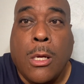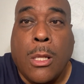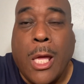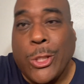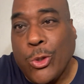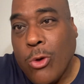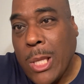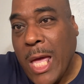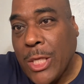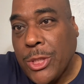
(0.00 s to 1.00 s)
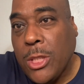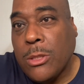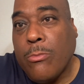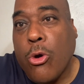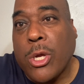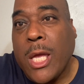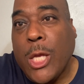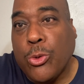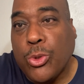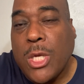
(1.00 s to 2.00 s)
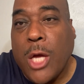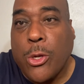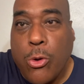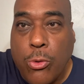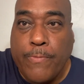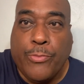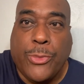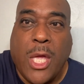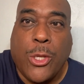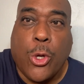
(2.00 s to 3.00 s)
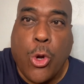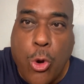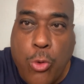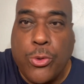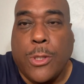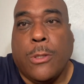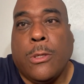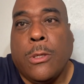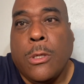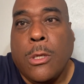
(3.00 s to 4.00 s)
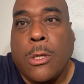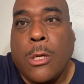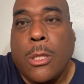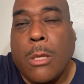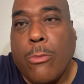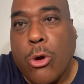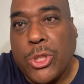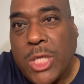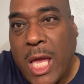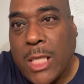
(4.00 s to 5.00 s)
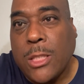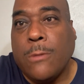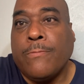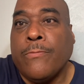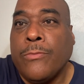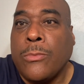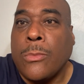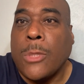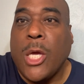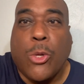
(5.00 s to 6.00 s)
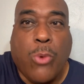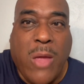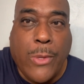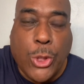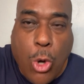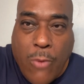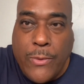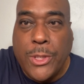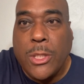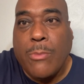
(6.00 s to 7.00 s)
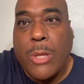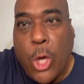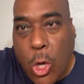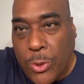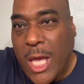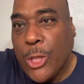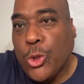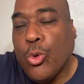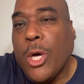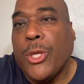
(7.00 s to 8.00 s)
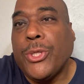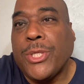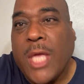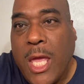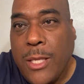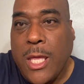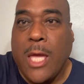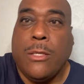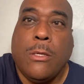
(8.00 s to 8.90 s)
Like during last season, Mark Andrews got hurt. That hurt Lamar Jackson and the Ravens offense in the playoffs. I do understand that.